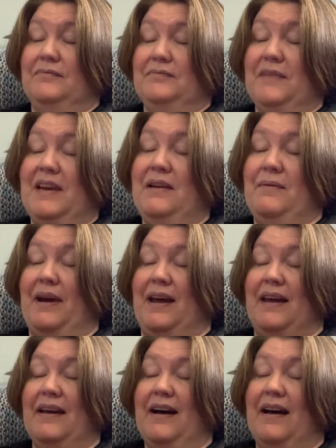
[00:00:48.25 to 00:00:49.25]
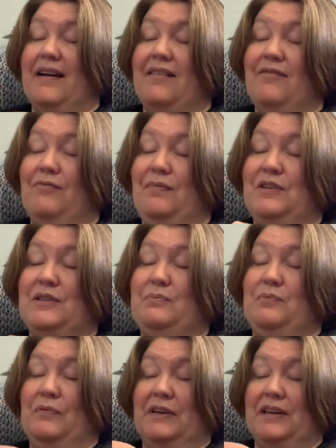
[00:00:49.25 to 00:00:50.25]
Anyway, I have just
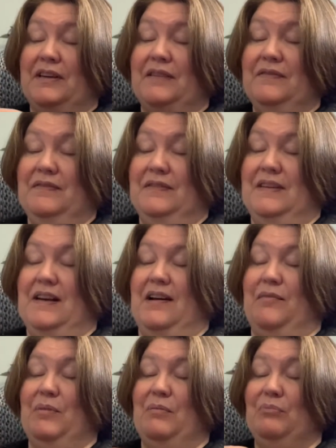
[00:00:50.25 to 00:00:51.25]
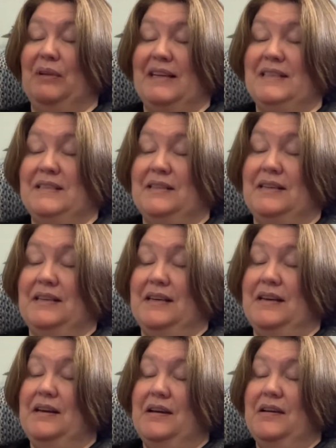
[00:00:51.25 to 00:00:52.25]
really been blessed
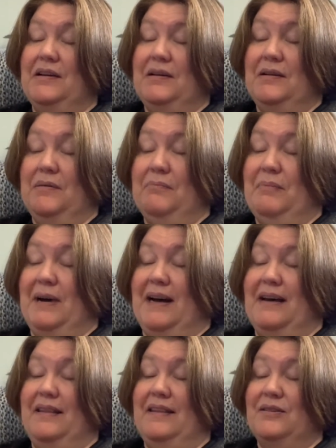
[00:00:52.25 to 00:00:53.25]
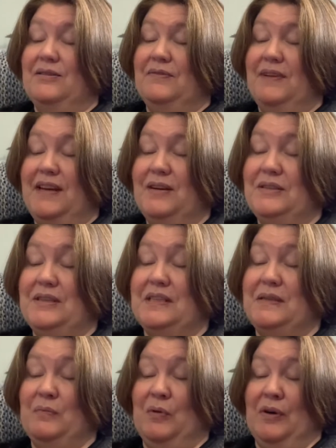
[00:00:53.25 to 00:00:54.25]
by those videos
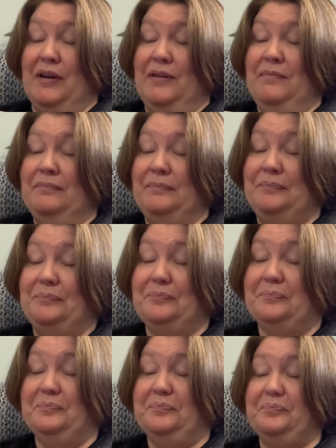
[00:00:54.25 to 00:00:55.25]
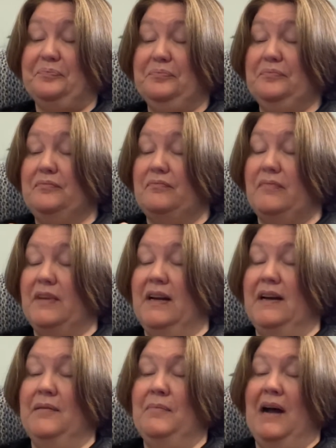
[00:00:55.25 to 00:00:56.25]
this morning.
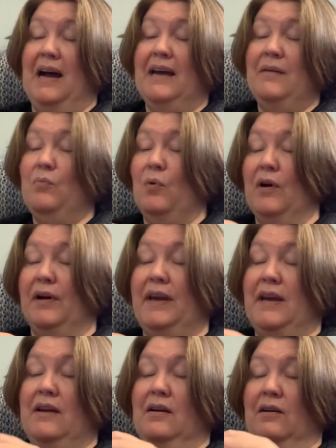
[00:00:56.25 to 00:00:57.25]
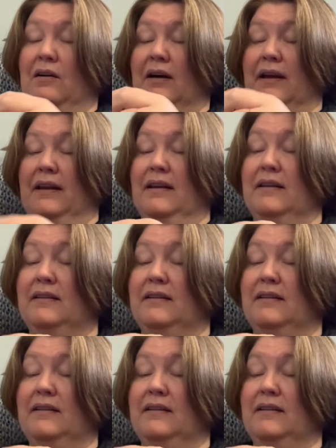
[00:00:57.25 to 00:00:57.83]
I am working on. Let